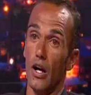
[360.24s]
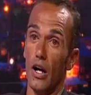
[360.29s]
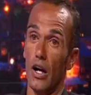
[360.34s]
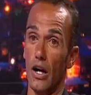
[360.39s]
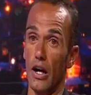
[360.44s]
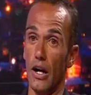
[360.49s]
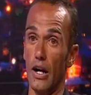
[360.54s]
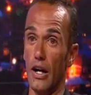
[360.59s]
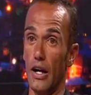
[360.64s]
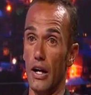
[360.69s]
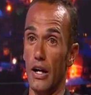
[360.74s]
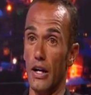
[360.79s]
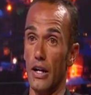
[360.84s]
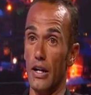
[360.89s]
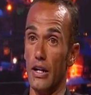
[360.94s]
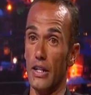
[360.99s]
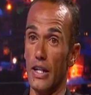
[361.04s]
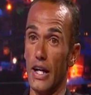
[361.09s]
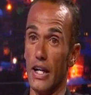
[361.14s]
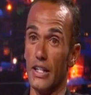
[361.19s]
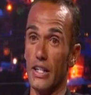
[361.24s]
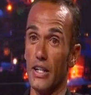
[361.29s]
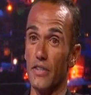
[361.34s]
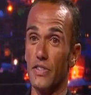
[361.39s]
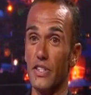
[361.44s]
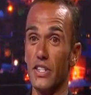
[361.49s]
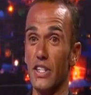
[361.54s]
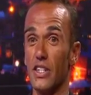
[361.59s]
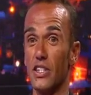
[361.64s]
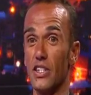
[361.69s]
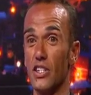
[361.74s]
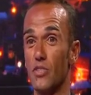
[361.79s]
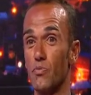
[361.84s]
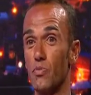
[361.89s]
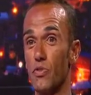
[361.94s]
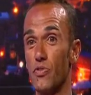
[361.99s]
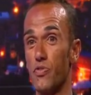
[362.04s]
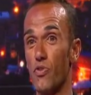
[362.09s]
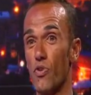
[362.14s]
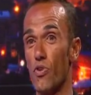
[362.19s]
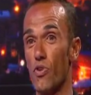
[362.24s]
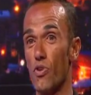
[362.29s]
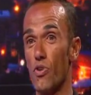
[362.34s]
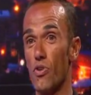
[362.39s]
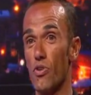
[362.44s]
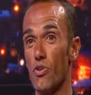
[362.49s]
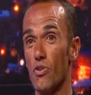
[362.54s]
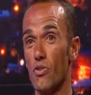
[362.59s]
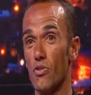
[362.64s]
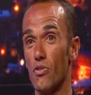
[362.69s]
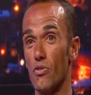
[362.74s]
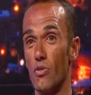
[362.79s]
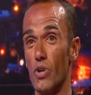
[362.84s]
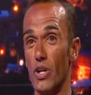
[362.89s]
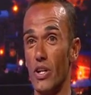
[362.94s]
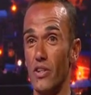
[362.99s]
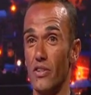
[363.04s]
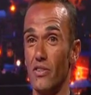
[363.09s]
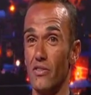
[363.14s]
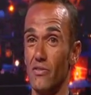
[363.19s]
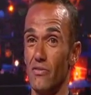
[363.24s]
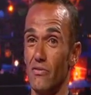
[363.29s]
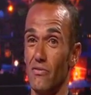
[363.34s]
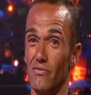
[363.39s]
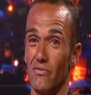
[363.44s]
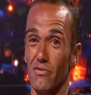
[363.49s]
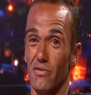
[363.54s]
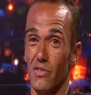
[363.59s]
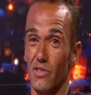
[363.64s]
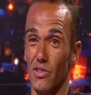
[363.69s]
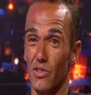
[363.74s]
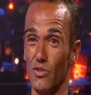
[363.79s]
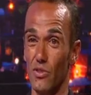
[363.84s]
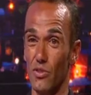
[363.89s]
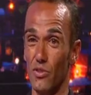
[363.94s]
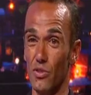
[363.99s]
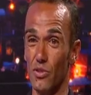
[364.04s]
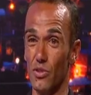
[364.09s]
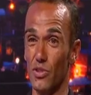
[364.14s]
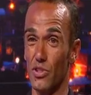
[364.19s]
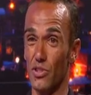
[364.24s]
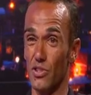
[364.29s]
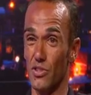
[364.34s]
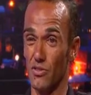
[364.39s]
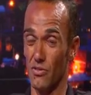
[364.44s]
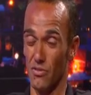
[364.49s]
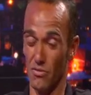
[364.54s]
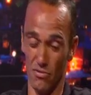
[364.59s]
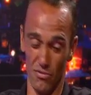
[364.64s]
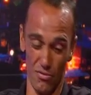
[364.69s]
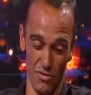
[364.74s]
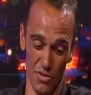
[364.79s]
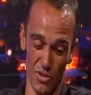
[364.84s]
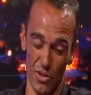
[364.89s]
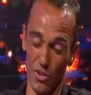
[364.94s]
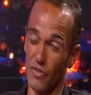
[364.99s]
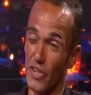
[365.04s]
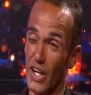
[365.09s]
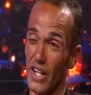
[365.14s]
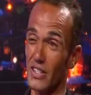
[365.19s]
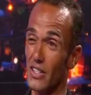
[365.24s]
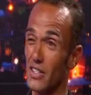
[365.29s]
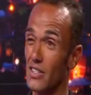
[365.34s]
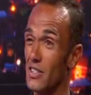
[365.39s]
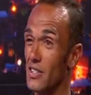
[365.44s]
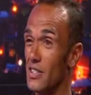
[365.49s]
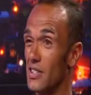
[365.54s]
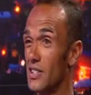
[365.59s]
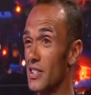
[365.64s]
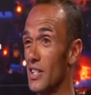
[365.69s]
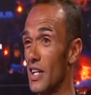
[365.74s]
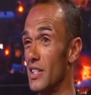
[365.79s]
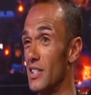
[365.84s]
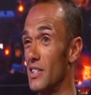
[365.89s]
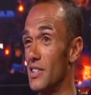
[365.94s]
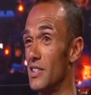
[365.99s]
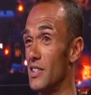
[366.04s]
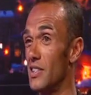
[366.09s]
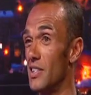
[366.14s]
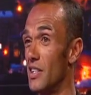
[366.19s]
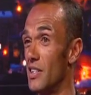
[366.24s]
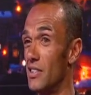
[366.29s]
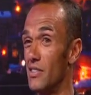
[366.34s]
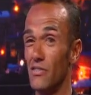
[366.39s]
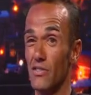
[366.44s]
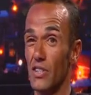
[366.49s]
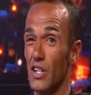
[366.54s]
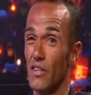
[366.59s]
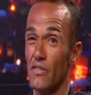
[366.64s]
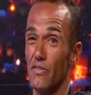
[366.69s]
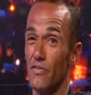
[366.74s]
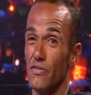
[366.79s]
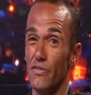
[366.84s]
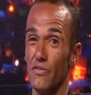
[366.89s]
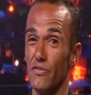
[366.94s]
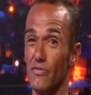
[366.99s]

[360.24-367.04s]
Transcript: Like I've said this before, when you lose your vanity, sanity, and you have